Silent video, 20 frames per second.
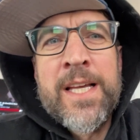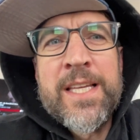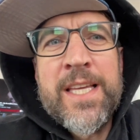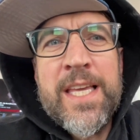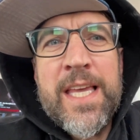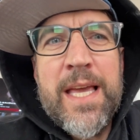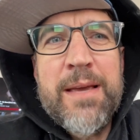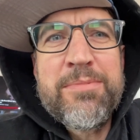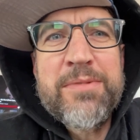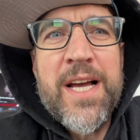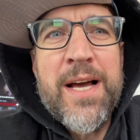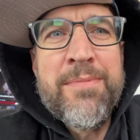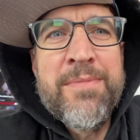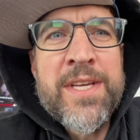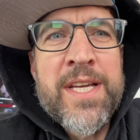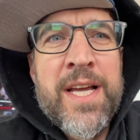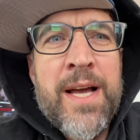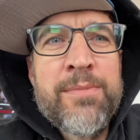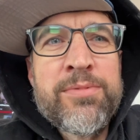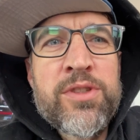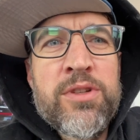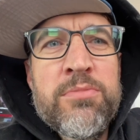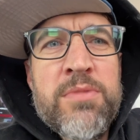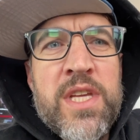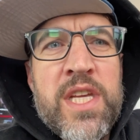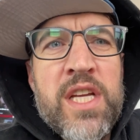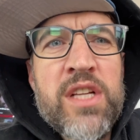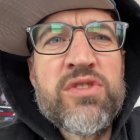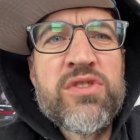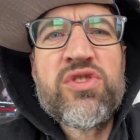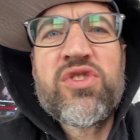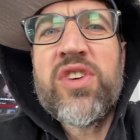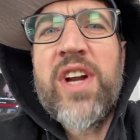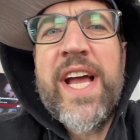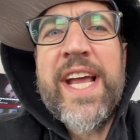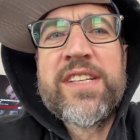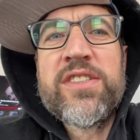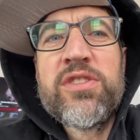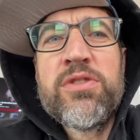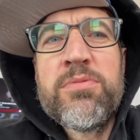keep coming up to me and
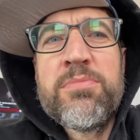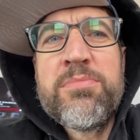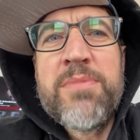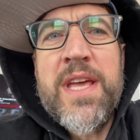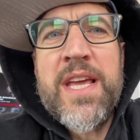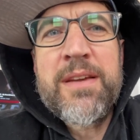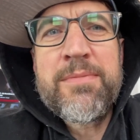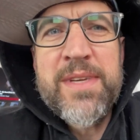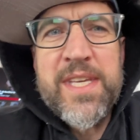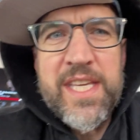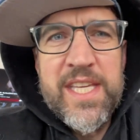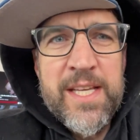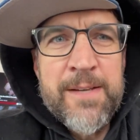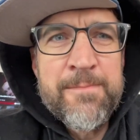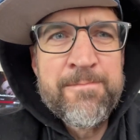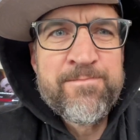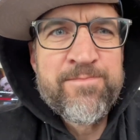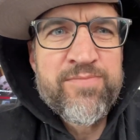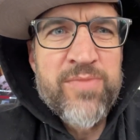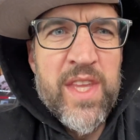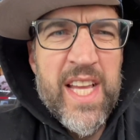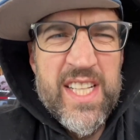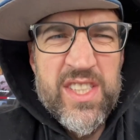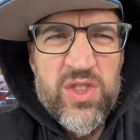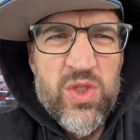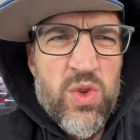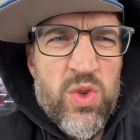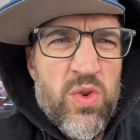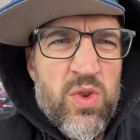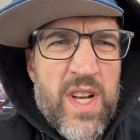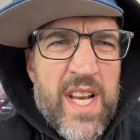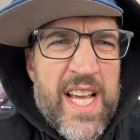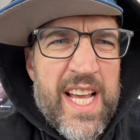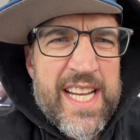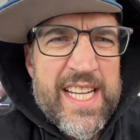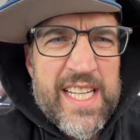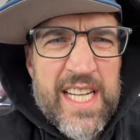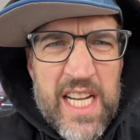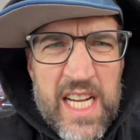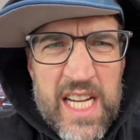trying to make me into
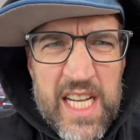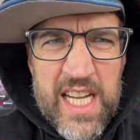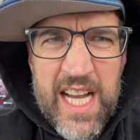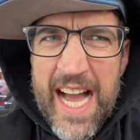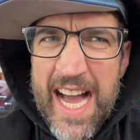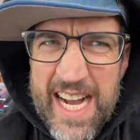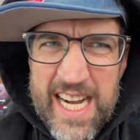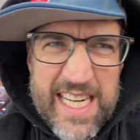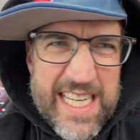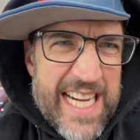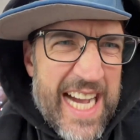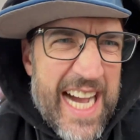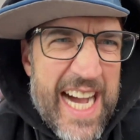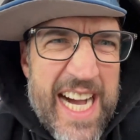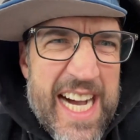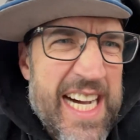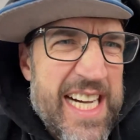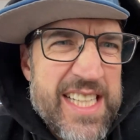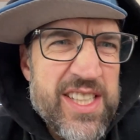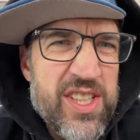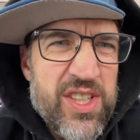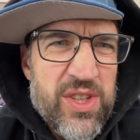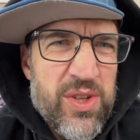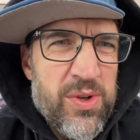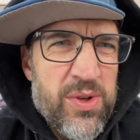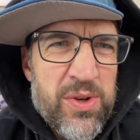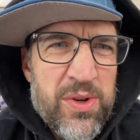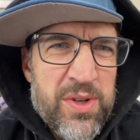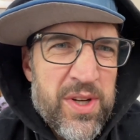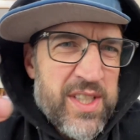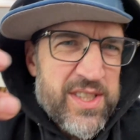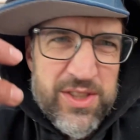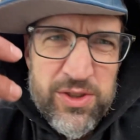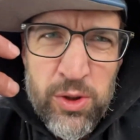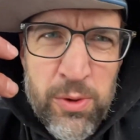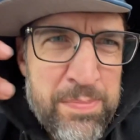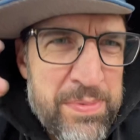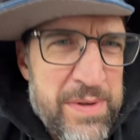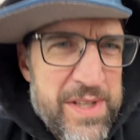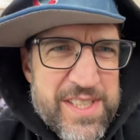like a god or a
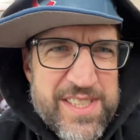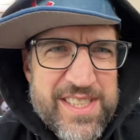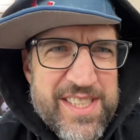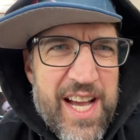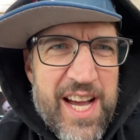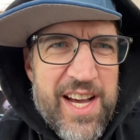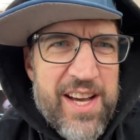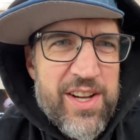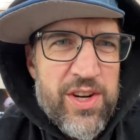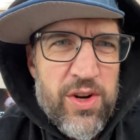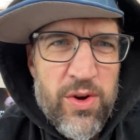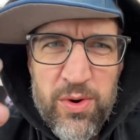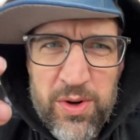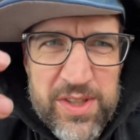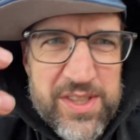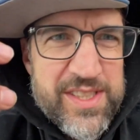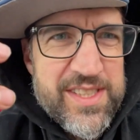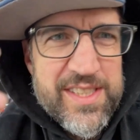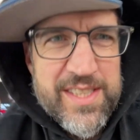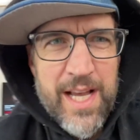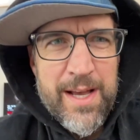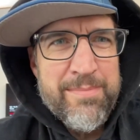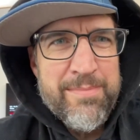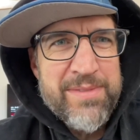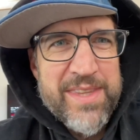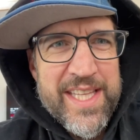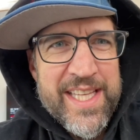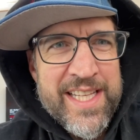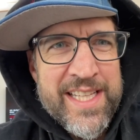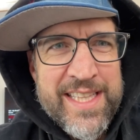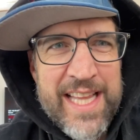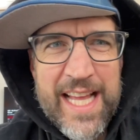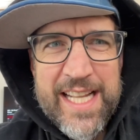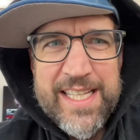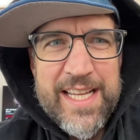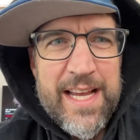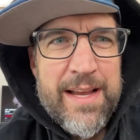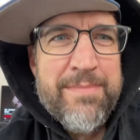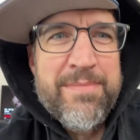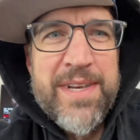superstar or something
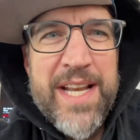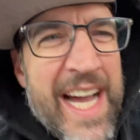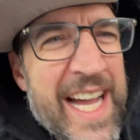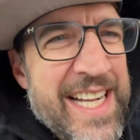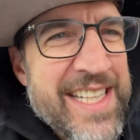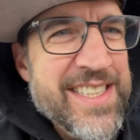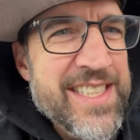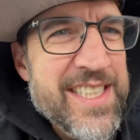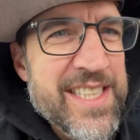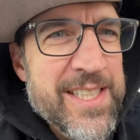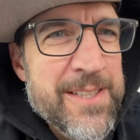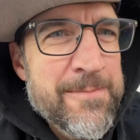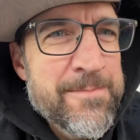that I'm not,